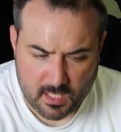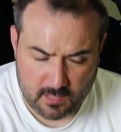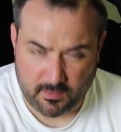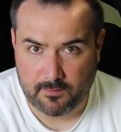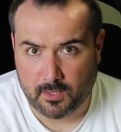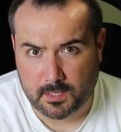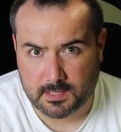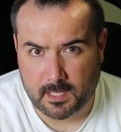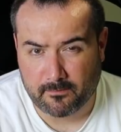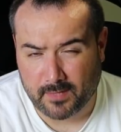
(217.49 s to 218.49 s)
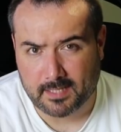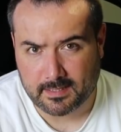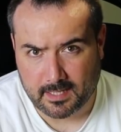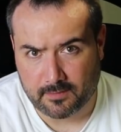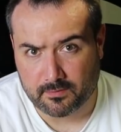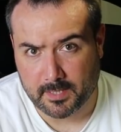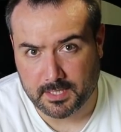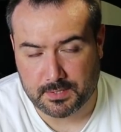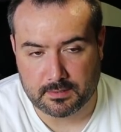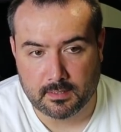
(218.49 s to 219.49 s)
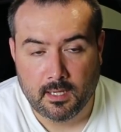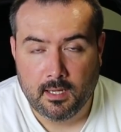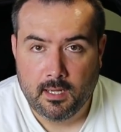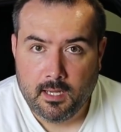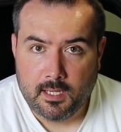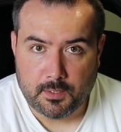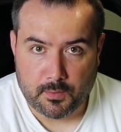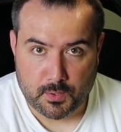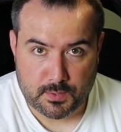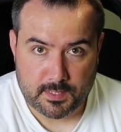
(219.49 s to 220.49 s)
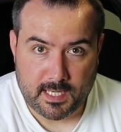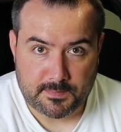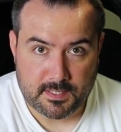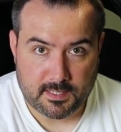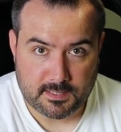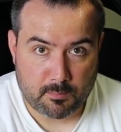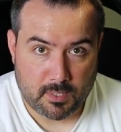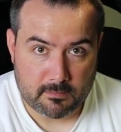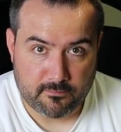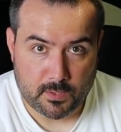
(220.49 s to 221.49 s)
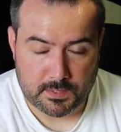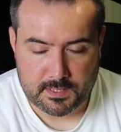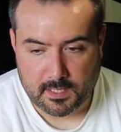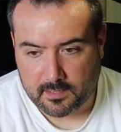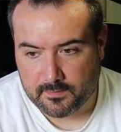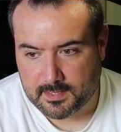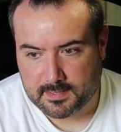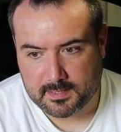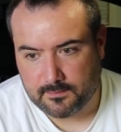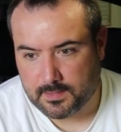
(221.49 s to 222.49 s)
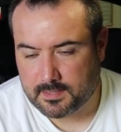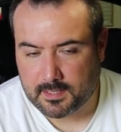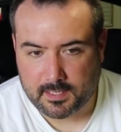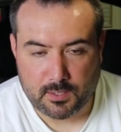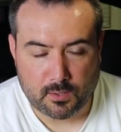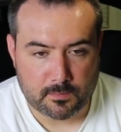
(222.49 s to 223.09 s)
And if I have a hard time finding that information, those are the types of things I'll probably focus on. If it's like,